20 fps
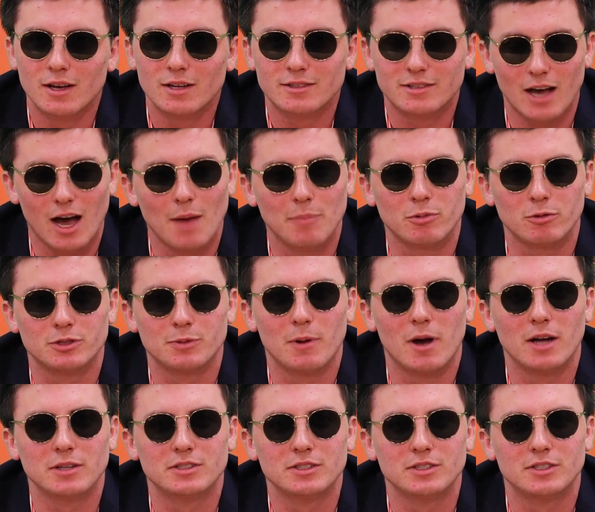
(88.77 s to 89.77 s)
Top
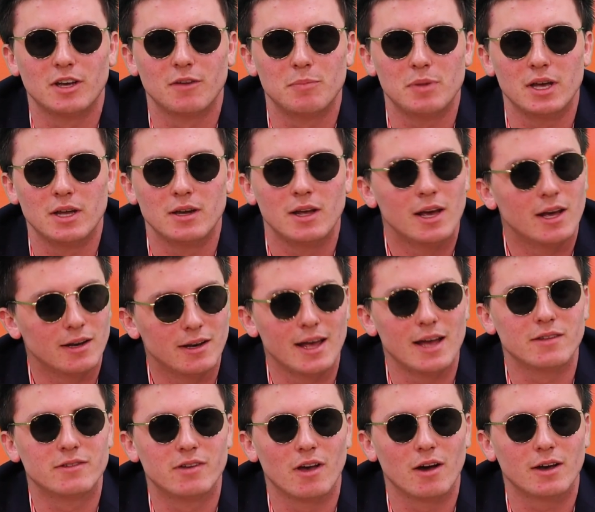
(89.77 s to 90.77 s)
responses have been
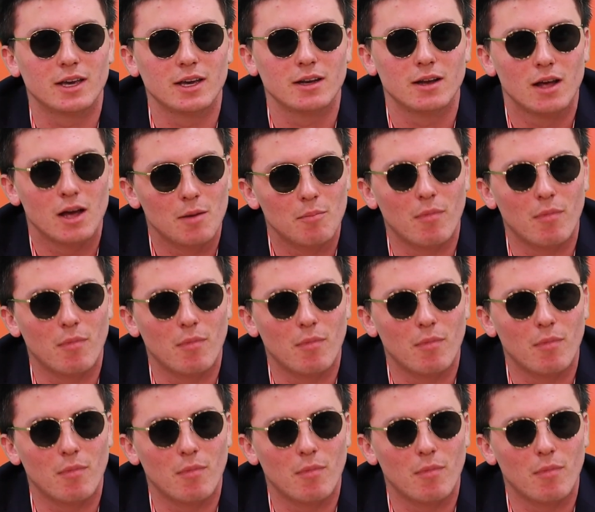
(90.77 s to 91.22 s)
Nantucket,